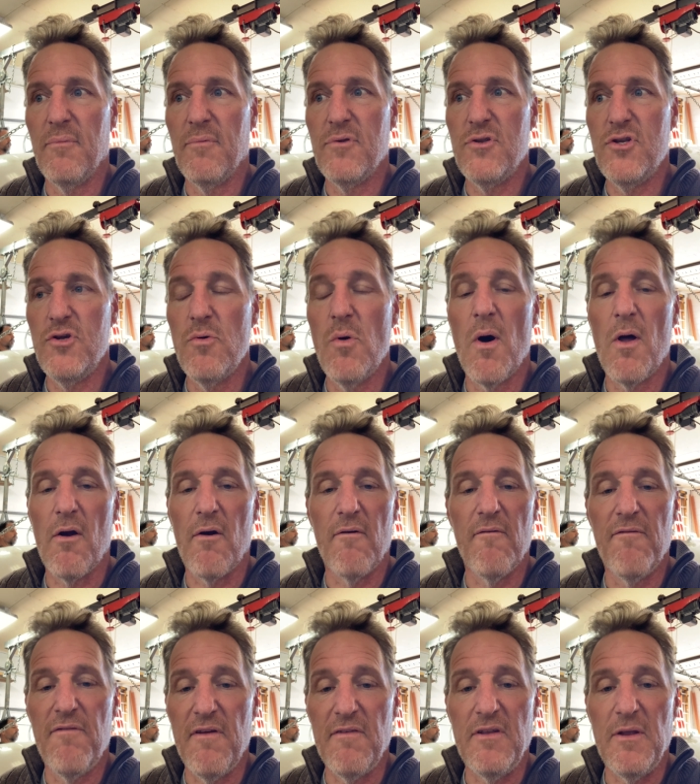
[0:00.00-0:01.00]

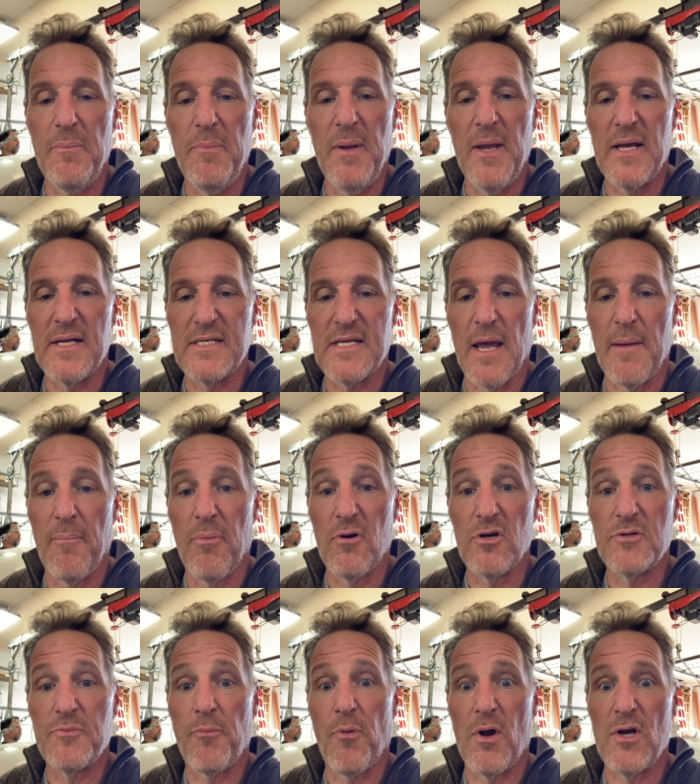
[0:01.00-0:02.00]
250 psi
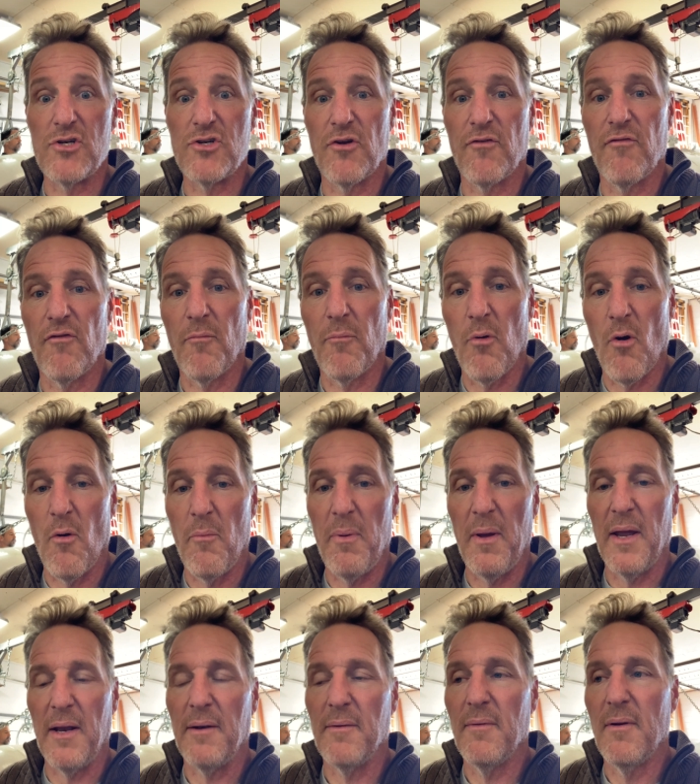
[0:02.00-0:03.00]
burst pressure for
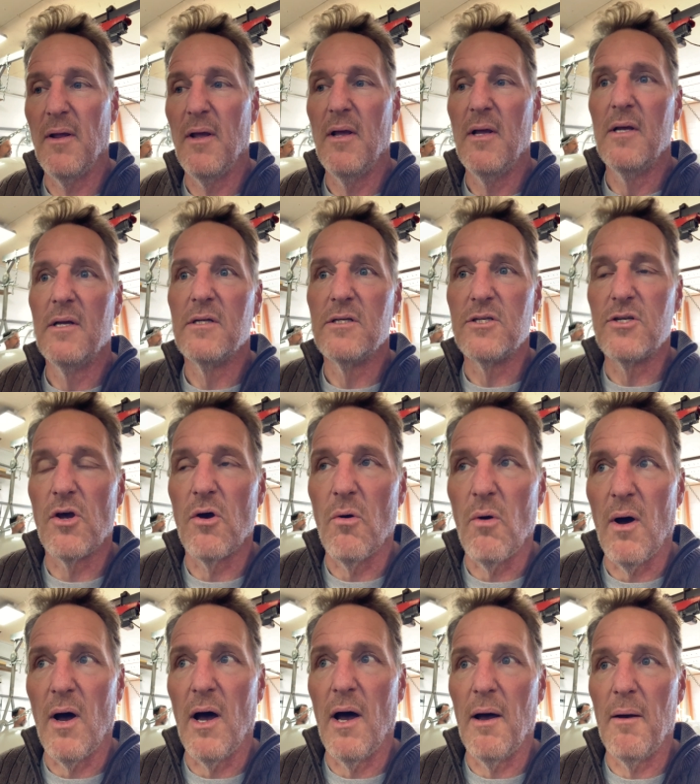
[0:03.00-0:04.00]
propane.
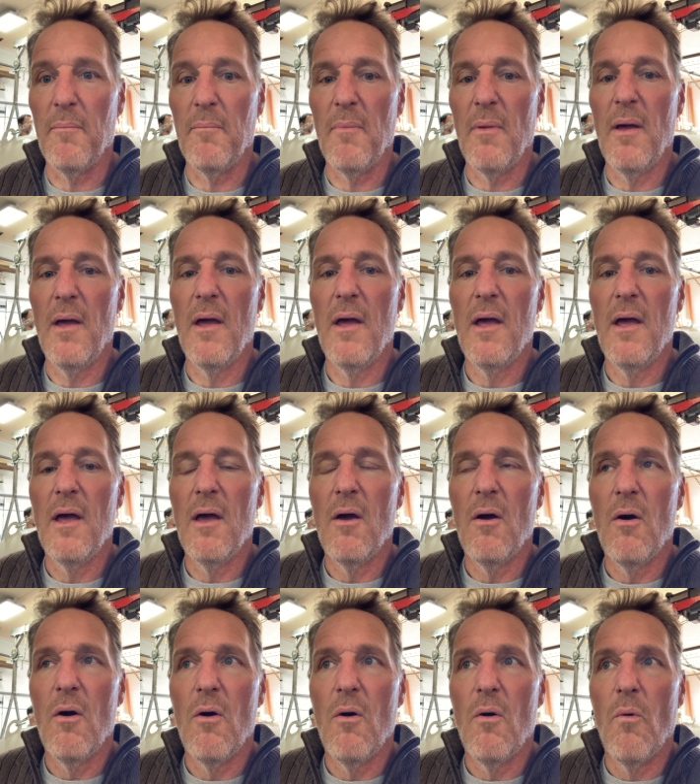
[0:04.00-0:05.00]
So
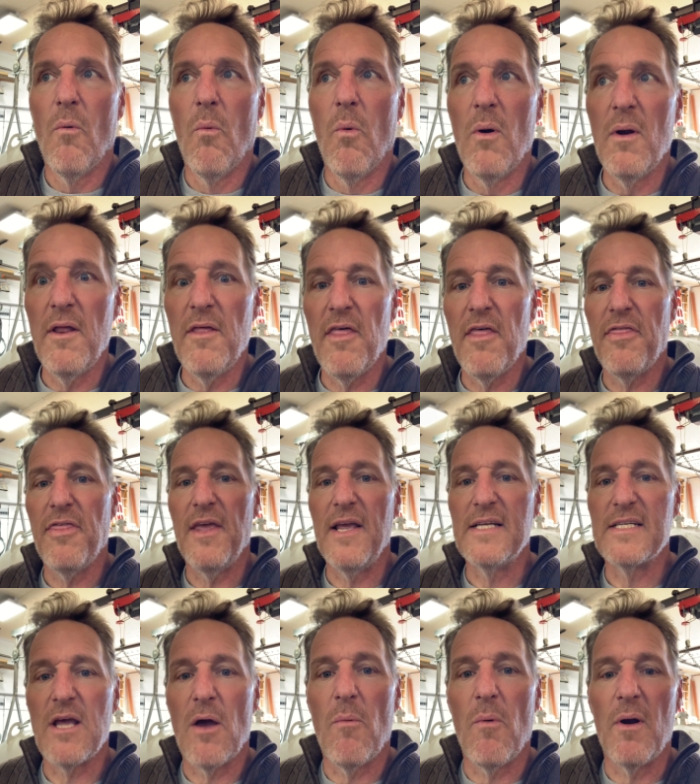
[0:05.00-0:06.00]
one of the things
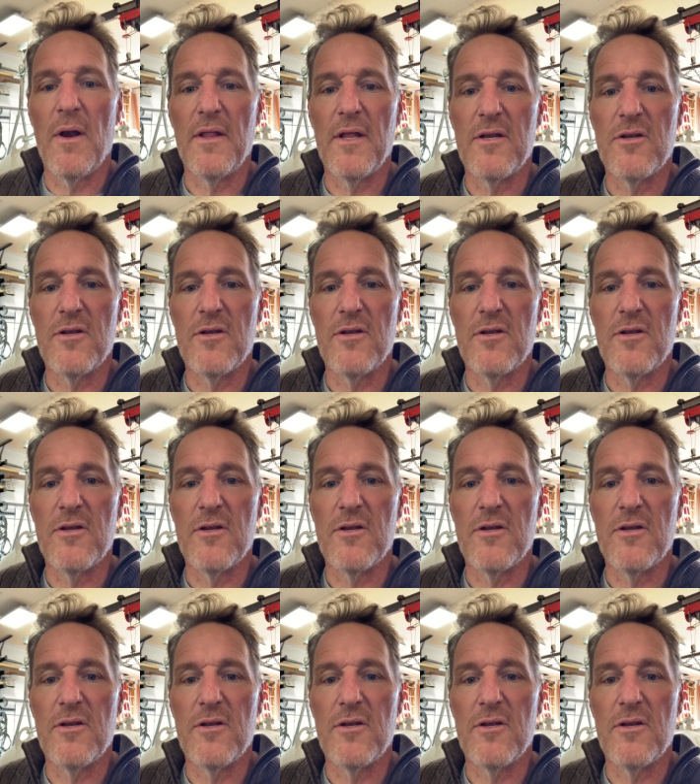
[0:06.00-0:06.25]
I wanted to